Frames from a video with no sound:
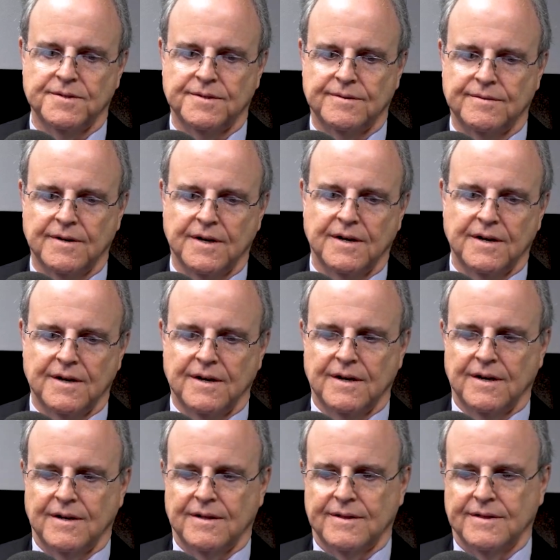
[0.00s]
are
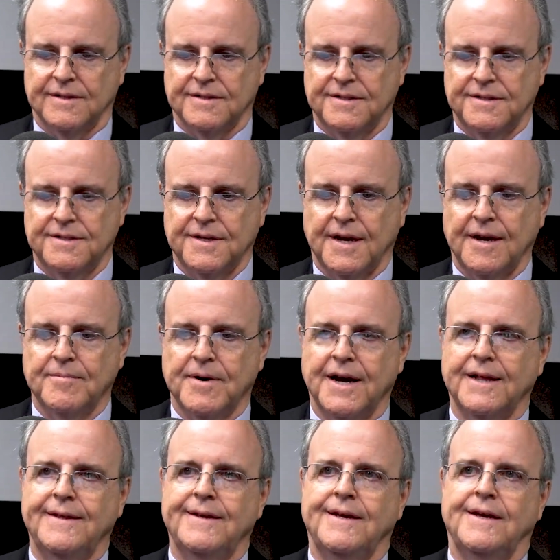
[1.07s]
the same
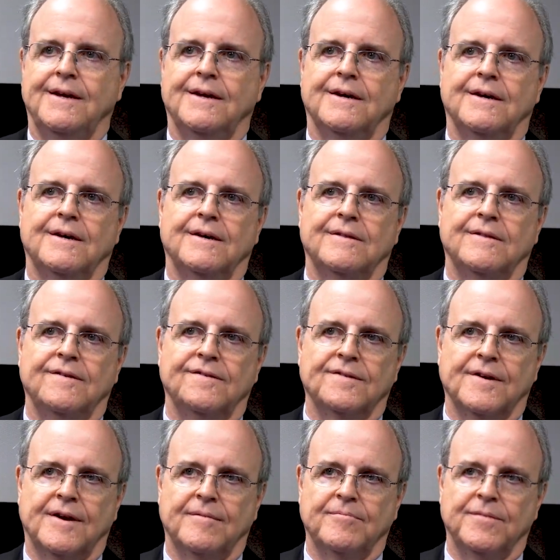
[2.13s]
idea, this
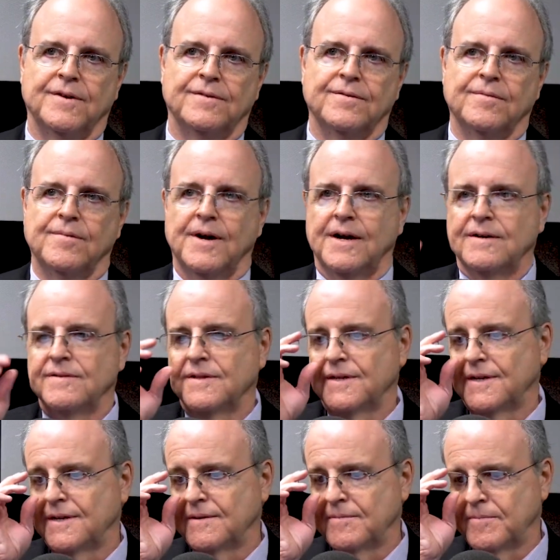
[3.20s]
time built around
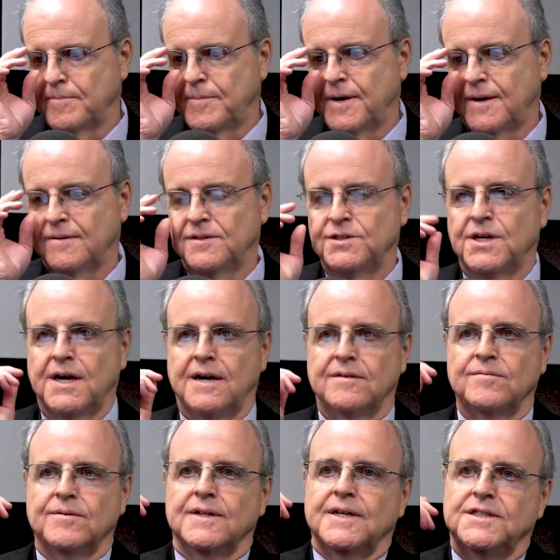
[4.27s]
the parent-child
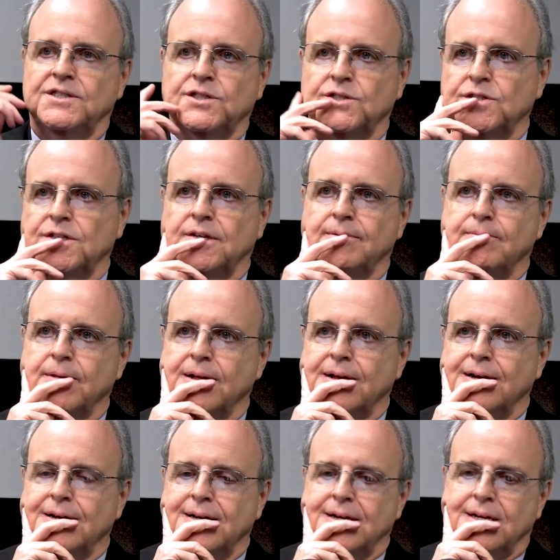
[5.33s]
relationship.
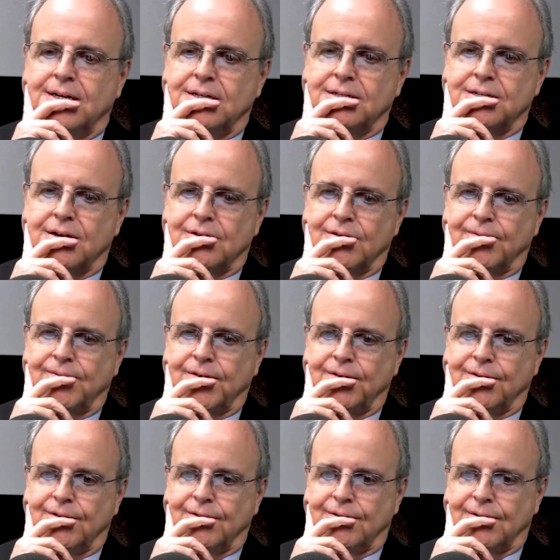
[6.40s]
So if
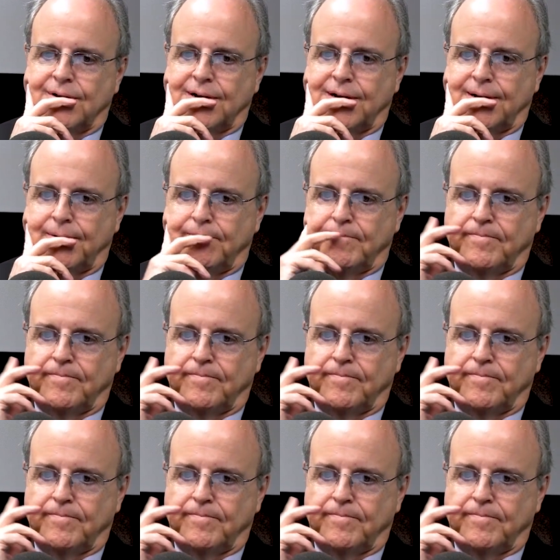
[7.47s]
your